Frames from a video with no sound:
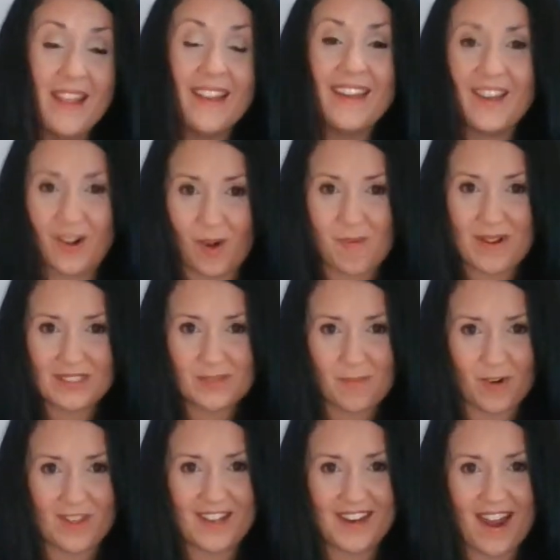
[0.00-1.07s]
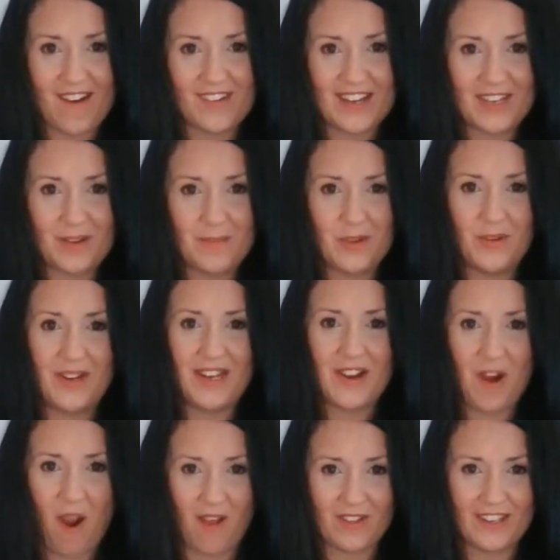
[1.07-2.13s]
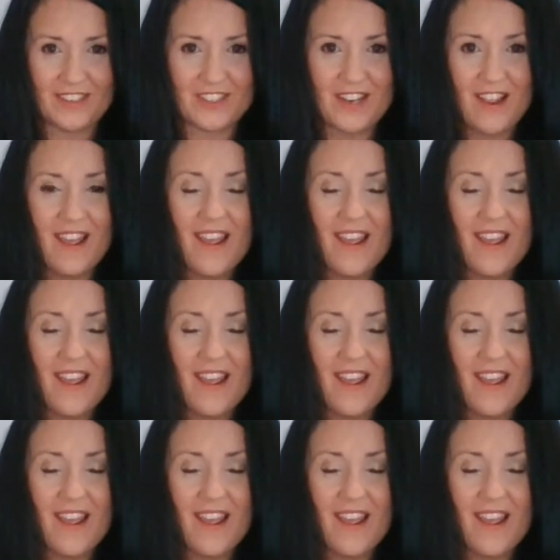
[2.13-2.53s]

here at Westmoreland County Community College.